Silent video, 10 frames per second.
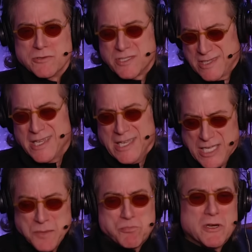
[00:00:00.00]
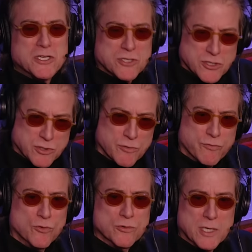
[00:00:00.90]
He says, he brings us the
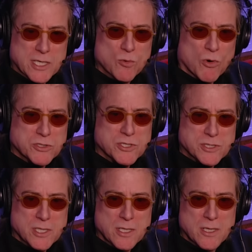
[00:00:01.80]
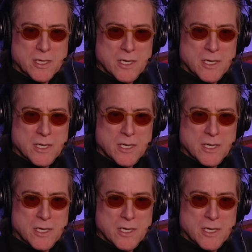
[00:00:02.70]
food that he wants us to eat.